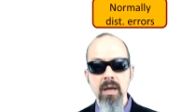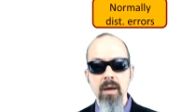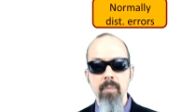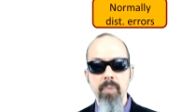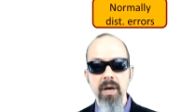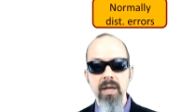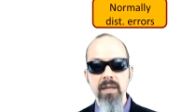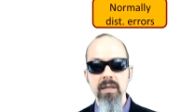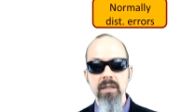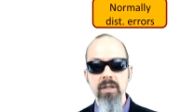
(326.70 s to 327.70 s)
but
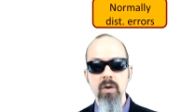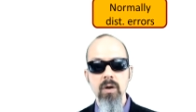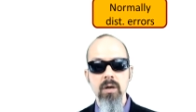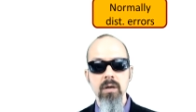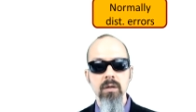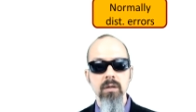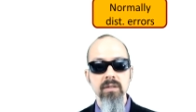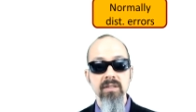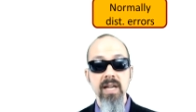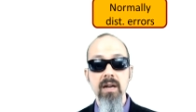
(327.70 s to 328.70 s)
your
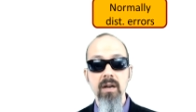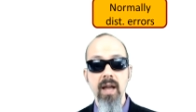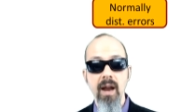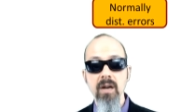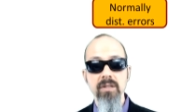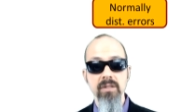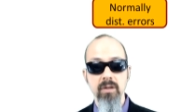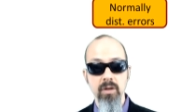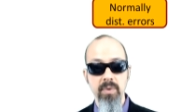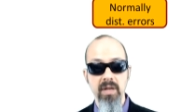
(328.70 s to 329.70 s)
standard errors
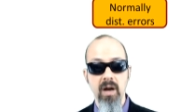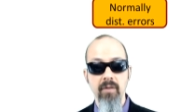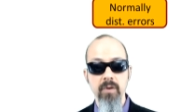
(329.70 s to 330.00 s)
could be off,